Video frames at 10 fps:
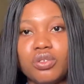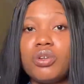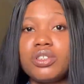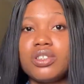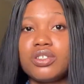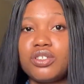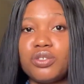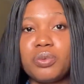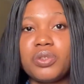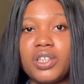What this
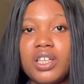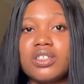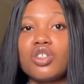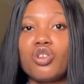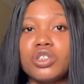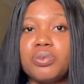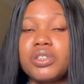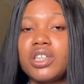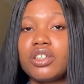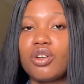soap says is
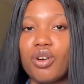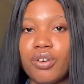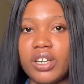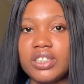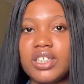100% correct.